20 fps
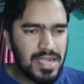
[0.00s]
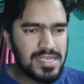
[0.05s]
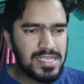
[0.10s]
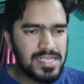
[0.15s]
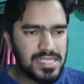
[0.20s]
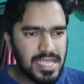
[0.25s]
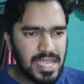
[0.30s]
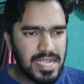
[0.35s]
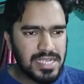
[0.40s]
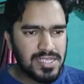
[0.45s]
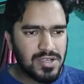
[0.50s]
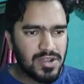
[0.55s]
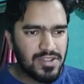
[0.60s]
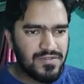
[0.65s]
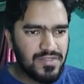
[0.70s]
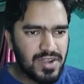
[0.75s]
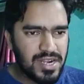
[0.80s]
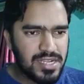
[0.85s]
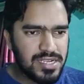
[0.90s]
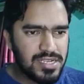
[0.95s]
it gets
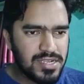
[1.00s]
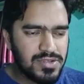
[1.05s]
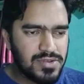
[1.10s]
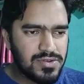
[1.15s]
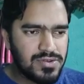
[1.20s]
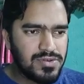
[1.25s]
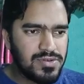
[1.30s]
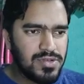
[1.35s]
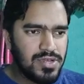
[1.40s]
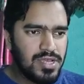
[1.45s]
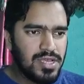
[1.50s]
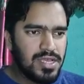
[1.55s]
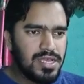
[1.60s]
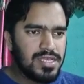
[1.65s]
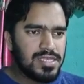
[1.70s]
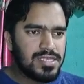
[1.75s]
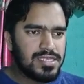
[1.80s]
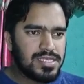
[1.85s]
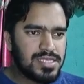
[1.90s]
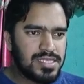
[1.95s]
converted into
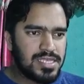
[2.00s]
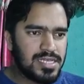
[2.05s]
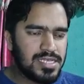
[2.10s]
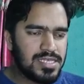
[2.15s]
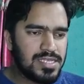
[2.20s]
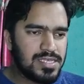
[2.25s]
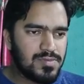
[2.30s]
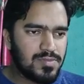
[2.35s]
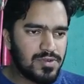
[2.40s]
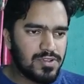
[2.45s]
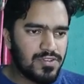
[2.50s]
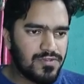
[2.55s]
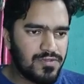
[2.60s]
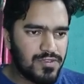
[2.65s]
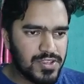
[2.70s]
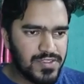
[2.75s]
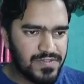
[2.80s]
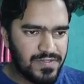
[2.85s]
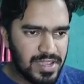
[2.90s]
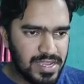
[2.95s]

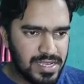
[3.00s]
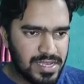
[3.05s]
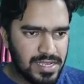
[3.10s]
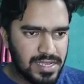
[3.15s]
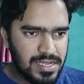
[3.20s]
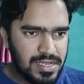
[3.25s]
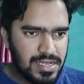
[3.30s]
6-monophosphate